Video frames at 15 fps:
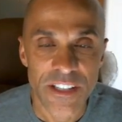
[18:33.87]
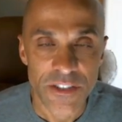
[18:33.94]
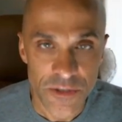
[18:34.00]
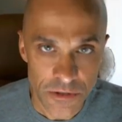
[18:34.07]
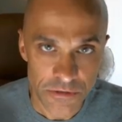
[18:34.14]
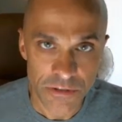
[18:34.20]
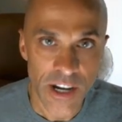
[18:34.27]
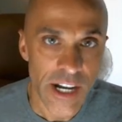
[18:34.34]
to
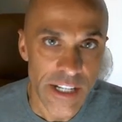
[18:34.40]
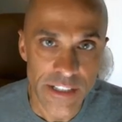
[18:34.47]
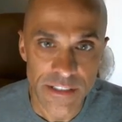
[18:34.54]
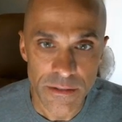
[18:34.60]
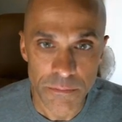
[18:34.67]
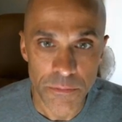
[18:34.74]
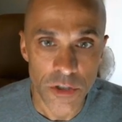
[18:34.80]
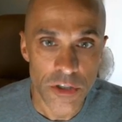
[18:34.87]
find
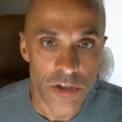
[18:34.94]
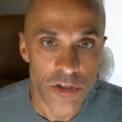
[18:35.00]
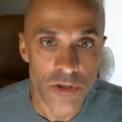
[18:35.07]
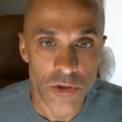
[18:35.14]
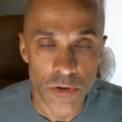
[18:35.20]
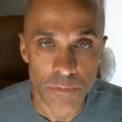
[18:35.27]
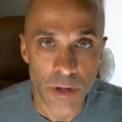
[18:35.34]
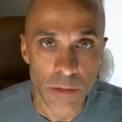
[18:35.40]
books
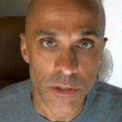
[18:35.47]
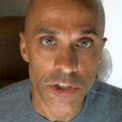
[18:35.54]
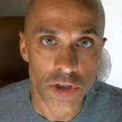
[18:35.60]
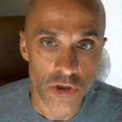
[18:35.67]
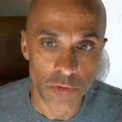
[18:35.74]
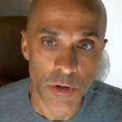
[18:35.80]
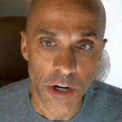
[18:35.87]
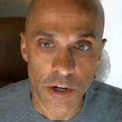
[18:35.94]
to publish
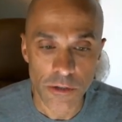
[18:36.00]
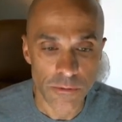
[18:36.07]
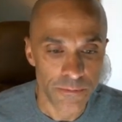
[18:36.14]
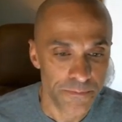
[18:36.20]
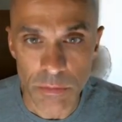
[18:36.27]
tomorrow.